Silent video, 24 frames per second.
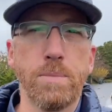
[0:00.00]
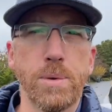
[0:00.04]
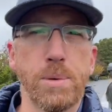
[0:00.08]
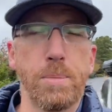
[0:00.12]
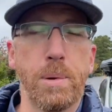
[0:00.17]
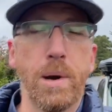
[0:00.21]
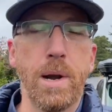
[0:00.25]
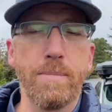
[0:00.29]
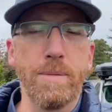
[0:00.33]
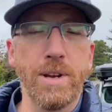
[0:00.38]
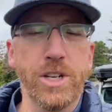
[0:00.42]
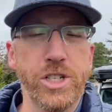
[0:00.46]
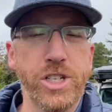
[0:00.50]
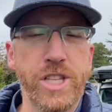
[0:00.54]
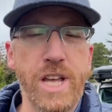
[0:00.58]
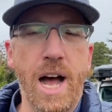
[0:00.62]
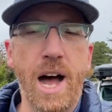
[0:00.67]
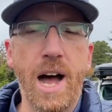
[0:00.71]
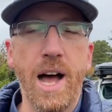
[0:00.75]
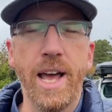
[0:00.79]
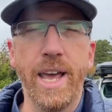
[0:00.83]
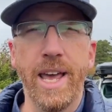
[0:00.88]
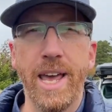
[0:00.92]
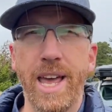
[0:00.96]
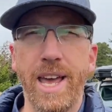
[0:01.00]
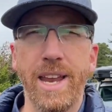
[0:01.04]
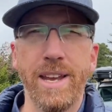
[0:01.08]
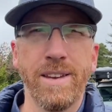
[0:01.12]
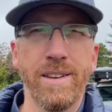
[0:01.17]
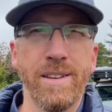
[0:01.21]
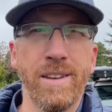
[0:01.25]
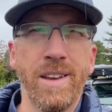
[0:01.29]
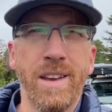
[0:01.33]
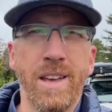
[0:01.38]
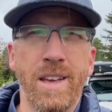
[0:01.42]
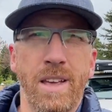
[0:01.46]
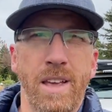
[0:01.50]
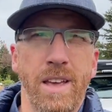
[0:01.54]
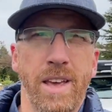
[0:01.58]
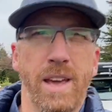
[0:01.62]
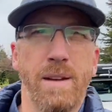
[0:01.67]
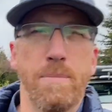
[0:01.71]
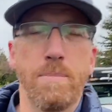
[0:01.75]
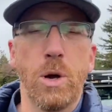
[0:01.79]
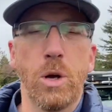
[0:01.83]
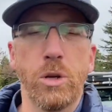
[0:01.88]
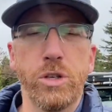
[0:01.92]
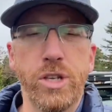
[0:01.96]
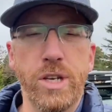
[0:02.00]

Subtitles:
pretty much the high-end in most